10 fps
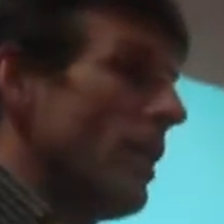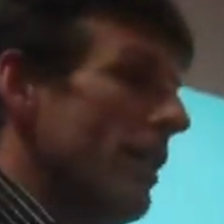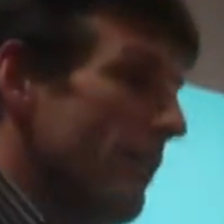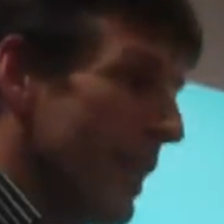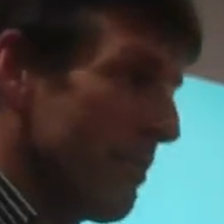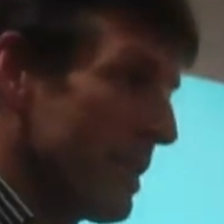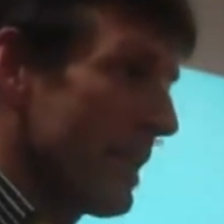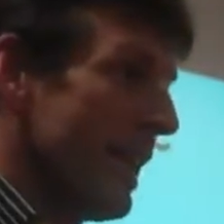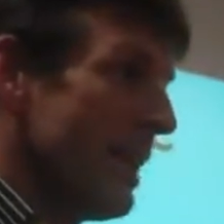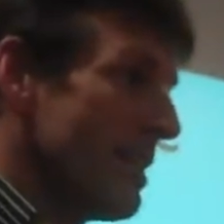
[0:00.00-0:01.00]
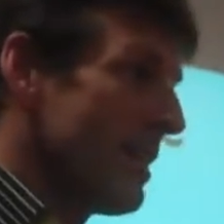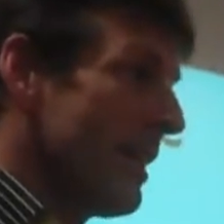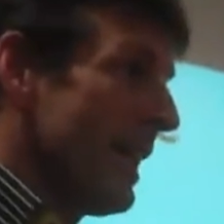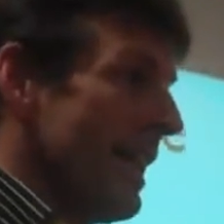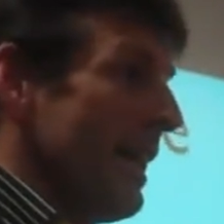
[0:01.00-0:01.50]
Ayurvedic massage,
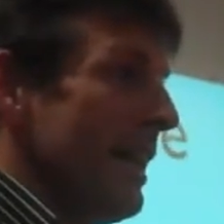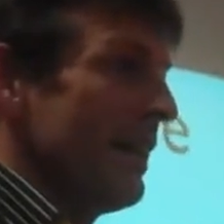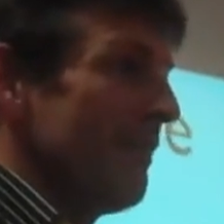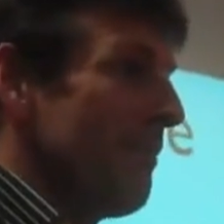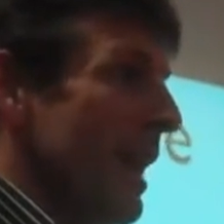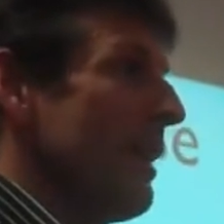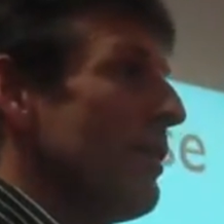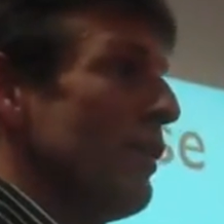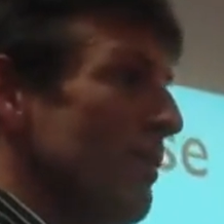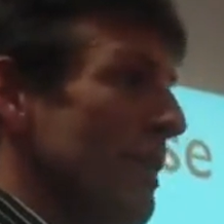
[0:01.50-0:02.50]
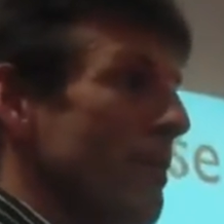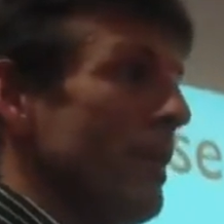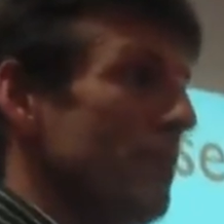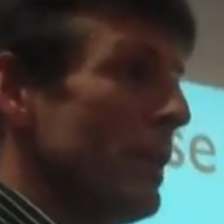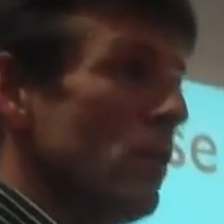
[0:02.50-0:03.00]
and I heard of people
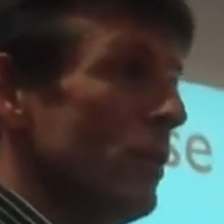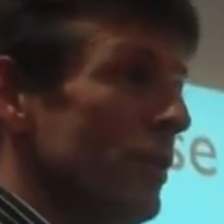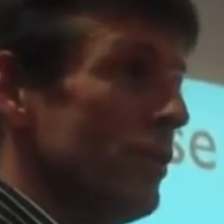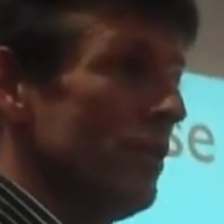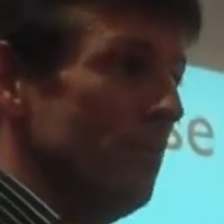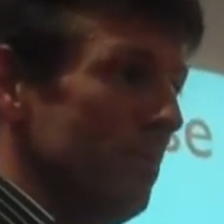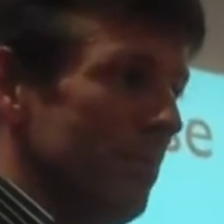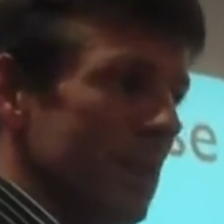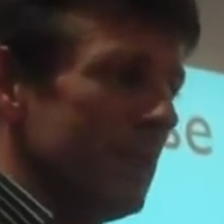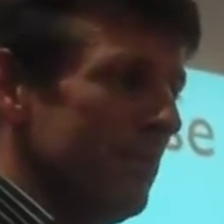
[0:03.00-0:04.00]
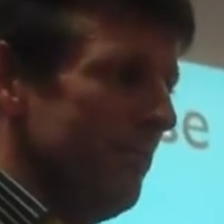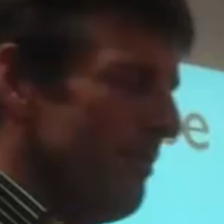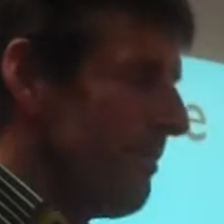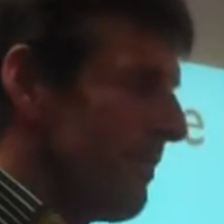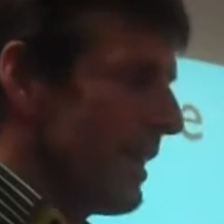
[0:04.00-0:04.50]
who have been going to him, and
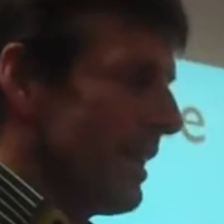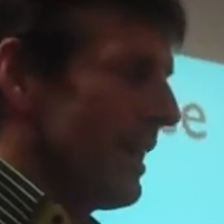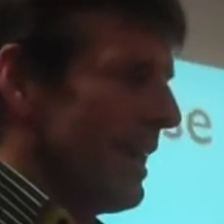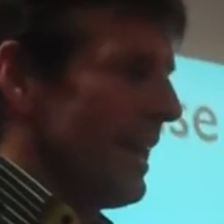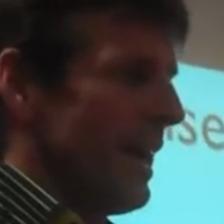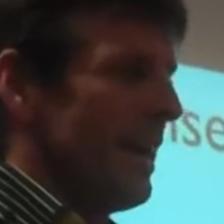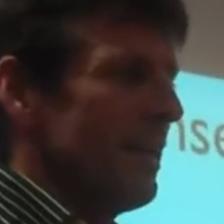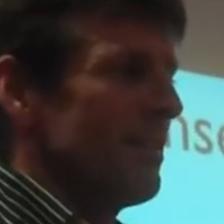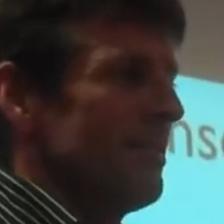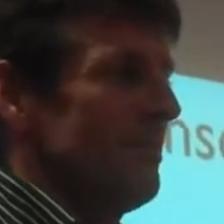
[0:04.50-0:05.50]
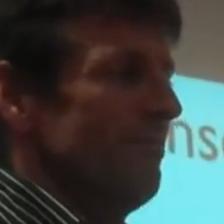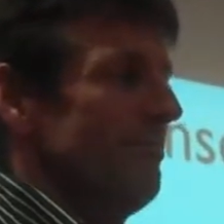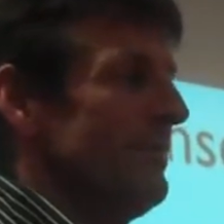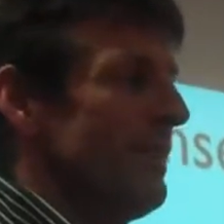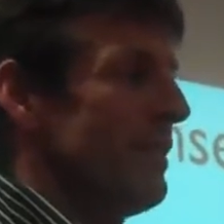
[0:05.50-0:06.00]
I sort of
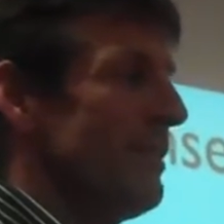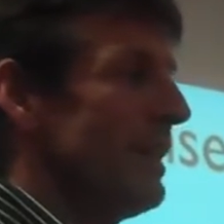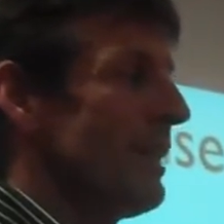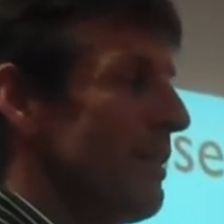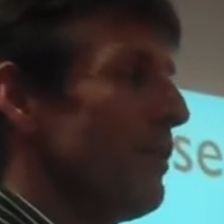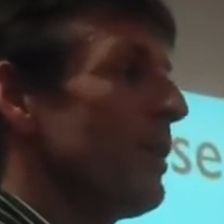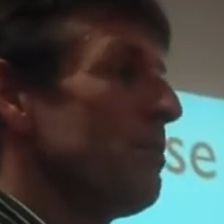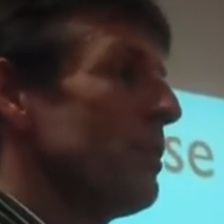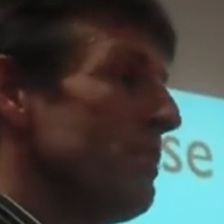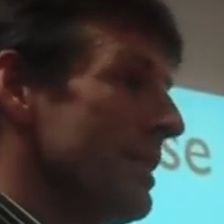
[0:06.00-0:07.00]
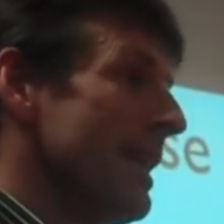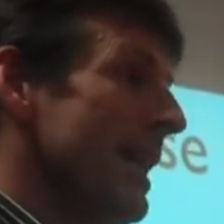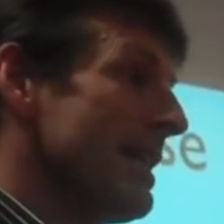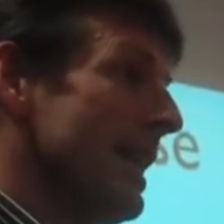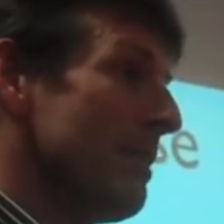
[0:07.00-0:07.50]
never really thought about
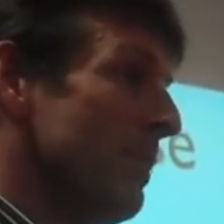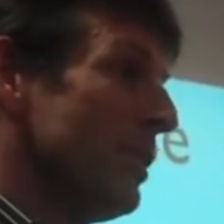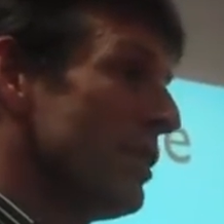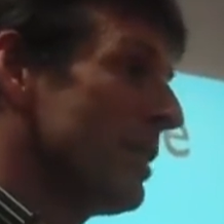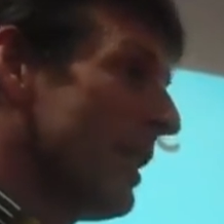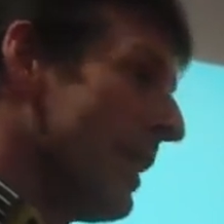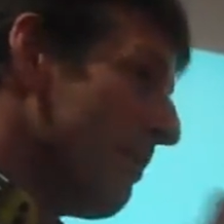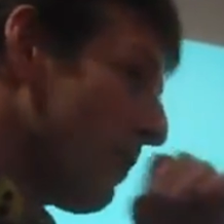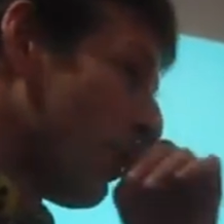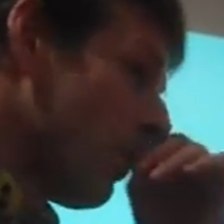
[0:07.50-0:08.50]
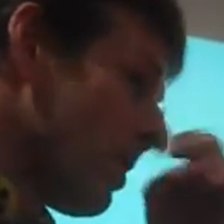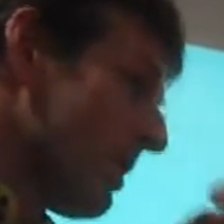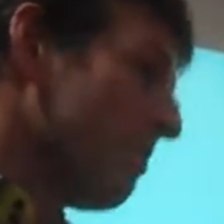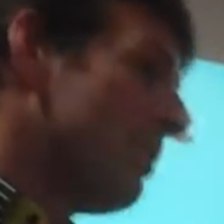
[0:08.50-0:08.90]
massage that much, but it was the